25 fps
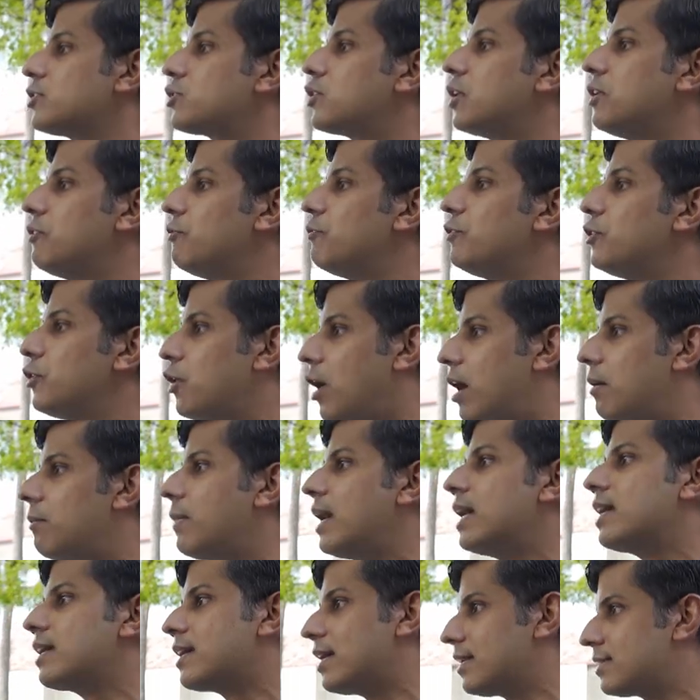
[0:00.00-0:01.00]
So if you are
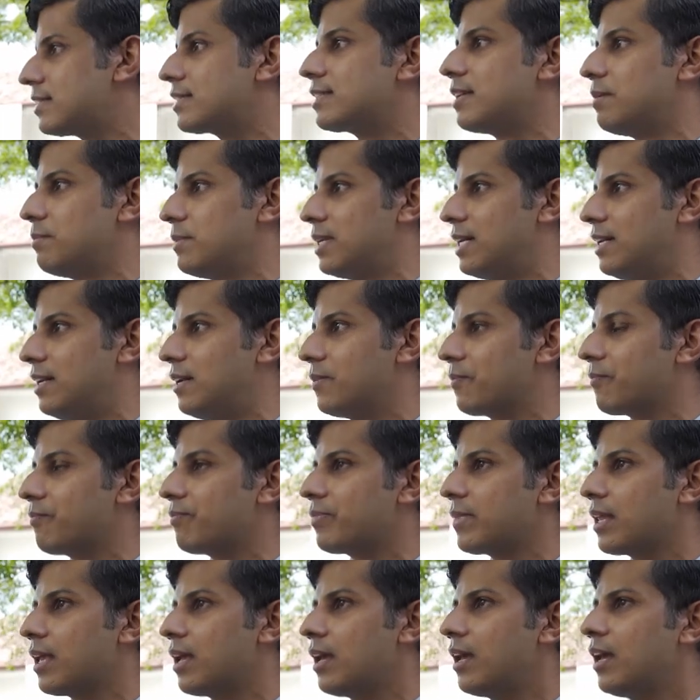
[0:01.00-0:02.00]
my customer,
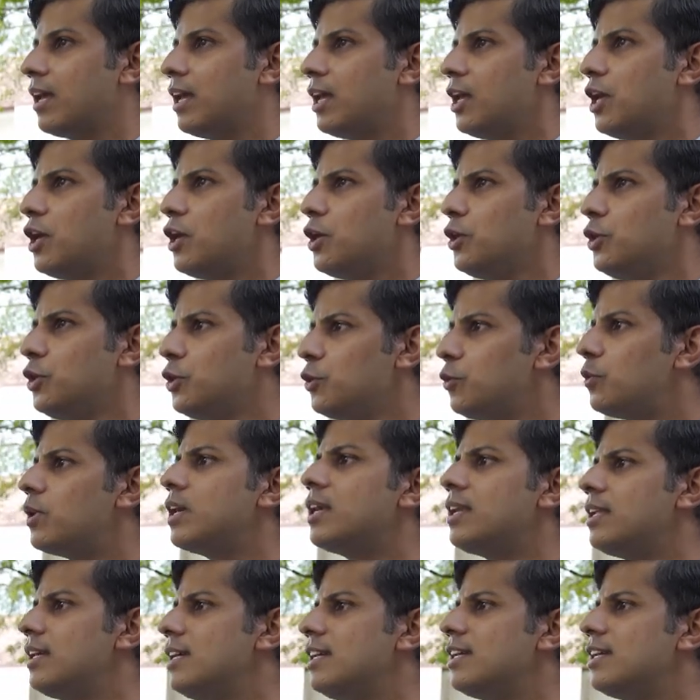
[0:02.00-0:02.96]
your